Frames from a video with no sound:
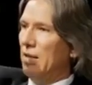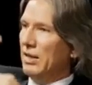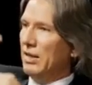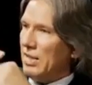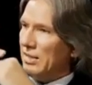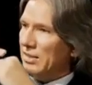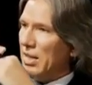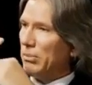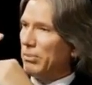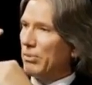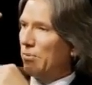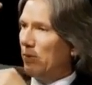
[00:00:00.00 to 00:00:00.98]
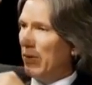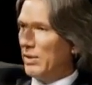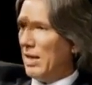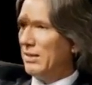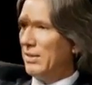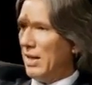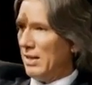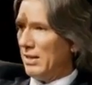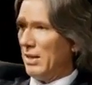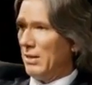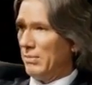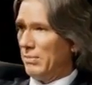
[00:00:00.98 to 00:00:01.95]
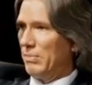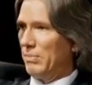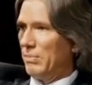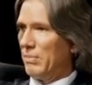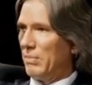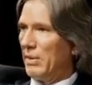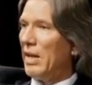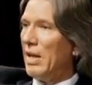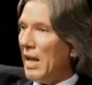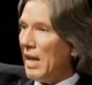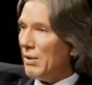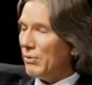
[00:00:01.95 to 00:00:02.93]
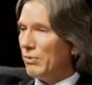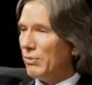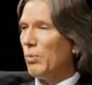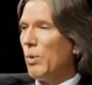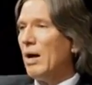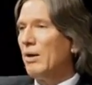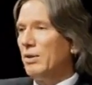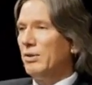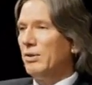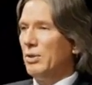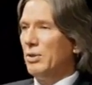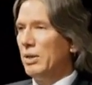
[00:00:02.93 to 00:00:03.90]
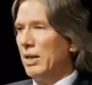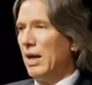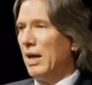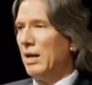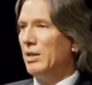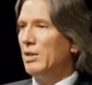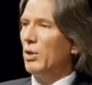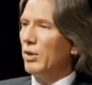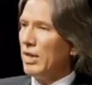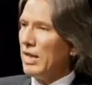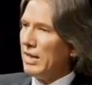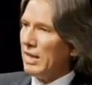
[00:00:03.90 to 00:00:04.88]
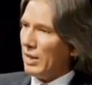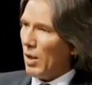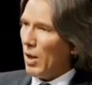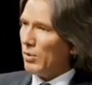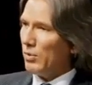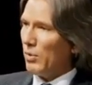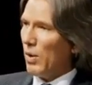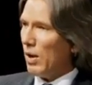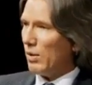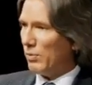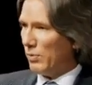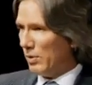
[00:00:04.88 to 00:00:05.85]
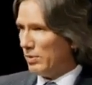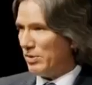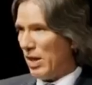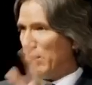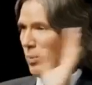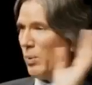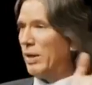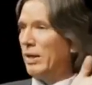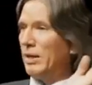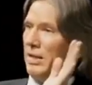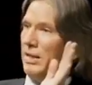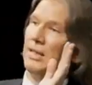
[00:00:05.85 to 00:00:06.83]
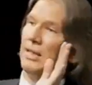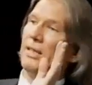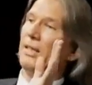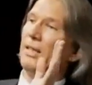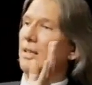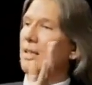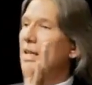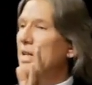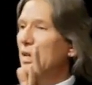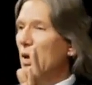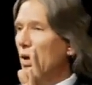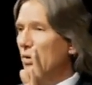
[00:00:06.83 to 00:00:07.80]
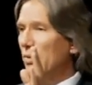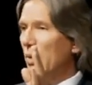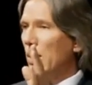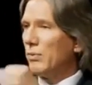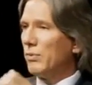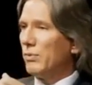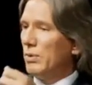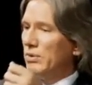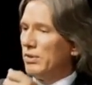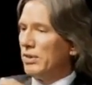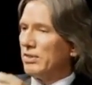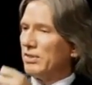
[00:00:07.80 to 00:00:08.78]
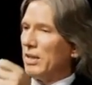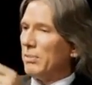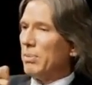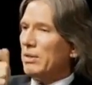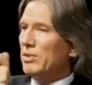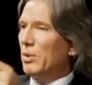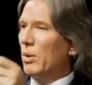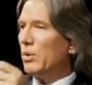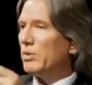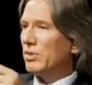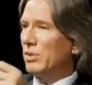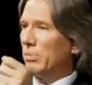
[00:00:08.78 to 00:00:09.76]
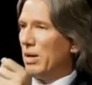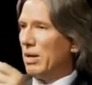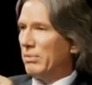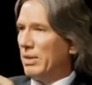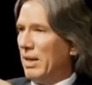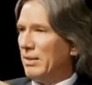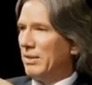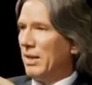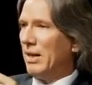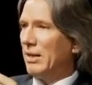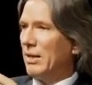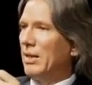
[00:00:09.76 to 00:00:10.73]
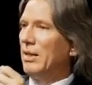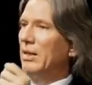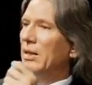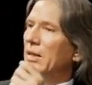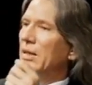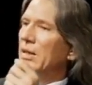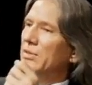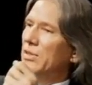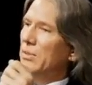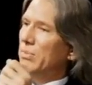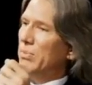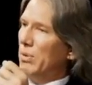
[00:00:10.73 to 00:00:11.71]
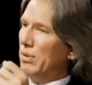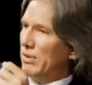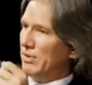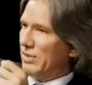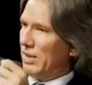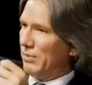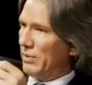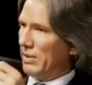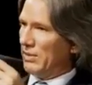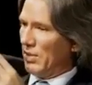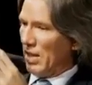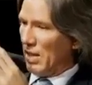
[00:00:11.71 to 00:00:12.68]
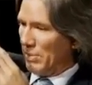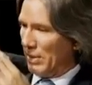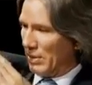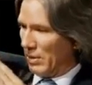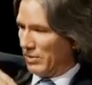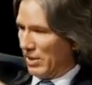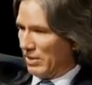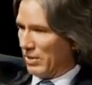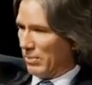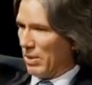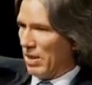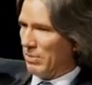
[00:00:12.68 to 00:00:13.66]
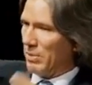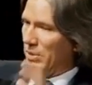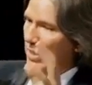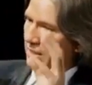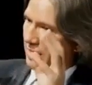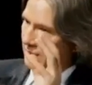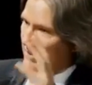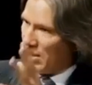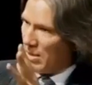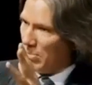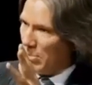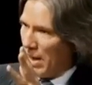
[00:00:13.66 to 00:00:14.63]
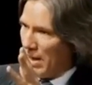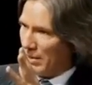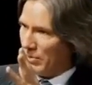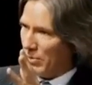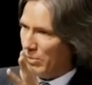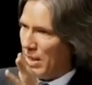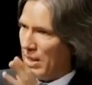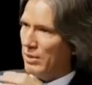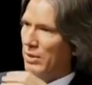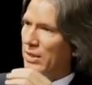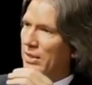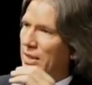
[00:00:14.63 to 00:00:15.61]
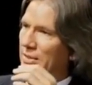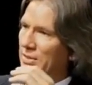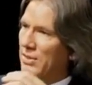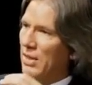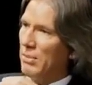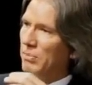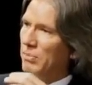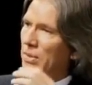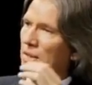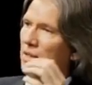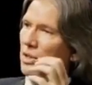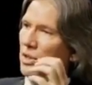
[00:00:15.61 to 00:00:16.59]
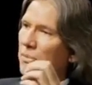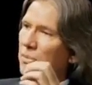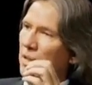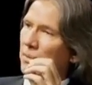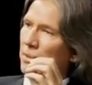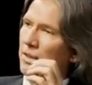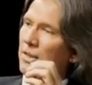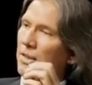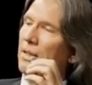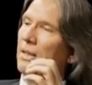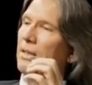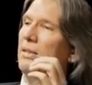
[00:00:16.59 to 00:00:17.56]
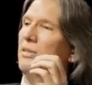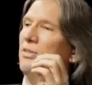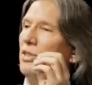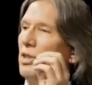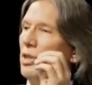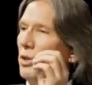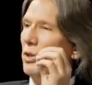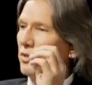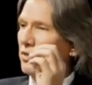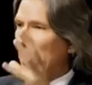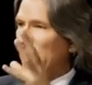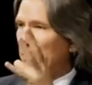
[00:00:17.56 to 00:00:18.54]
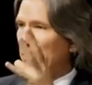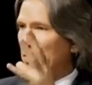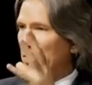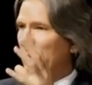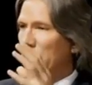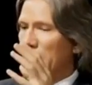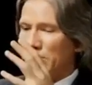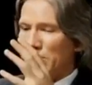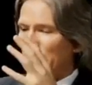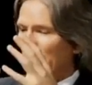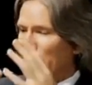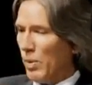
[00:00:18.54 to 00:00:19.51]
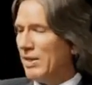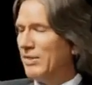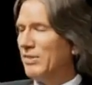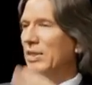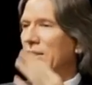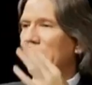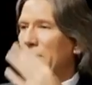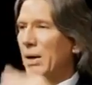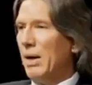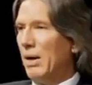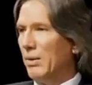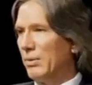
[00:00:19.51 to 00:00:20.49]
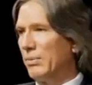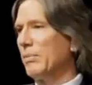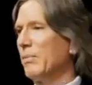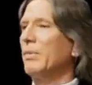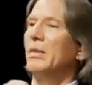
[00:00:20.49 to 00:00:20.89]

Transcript: in the attempt to fill that tank up, mm -hmm. if while you're doing that, you're eating all the wrong foods, unwittingly, eating all the wrong food, it's like punching holes in the bottom of that tank. Right. So you pour the stuff in the top and it goes out the bottom. You're going to get some bang from that. You're going to get some, you're going to be able to secure some of the nutrients, but you're wasting them out. Mm